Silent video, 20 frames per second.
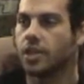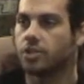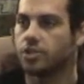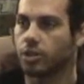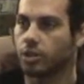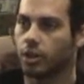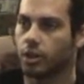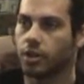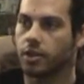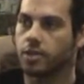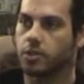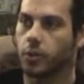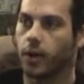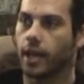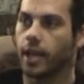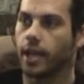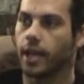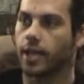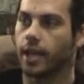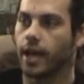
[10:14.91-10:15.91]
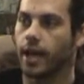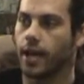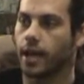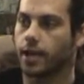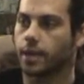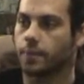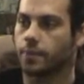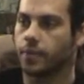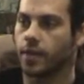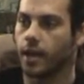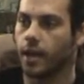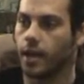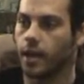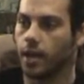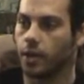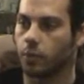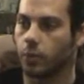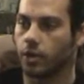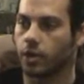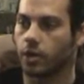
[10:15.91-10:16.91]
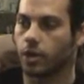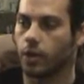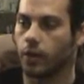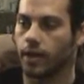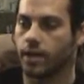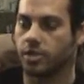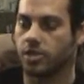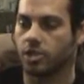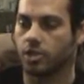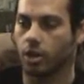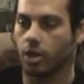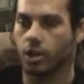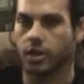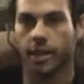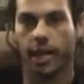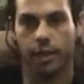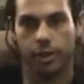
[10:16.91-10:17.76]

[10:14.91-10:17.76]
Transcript: So go to the Twilight hack, and we're going to go ahead and start.